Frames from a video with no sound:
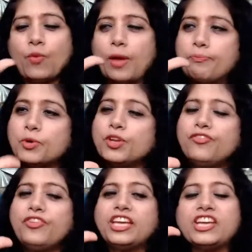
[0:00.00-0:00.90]
where
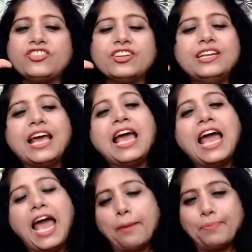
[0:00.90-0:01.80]
purification
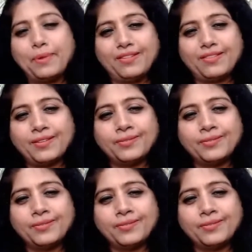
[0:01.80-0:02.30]
happens.